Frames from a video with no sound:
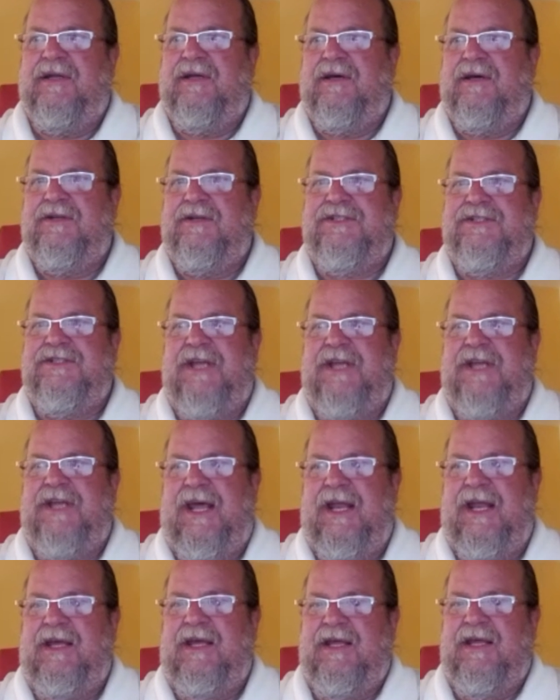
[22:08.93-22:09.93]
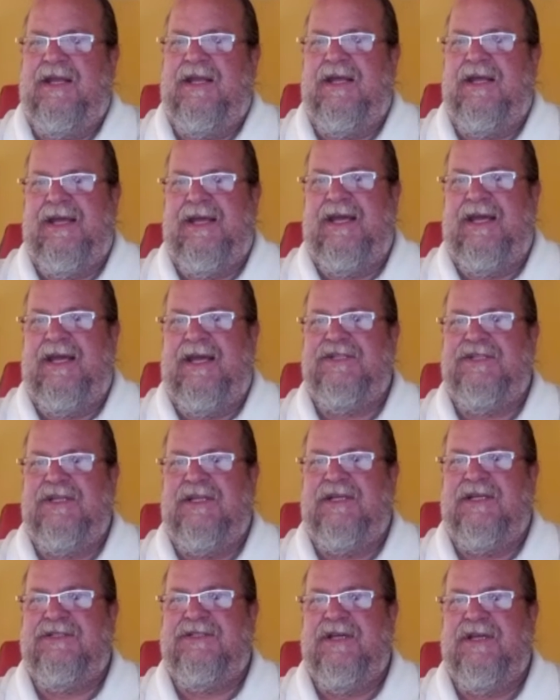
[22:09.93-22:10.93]
understanding and engaging
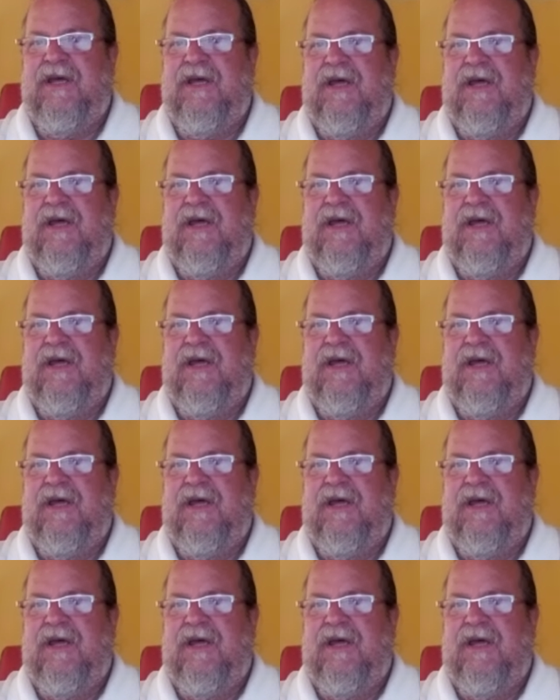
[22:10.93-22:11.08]
this,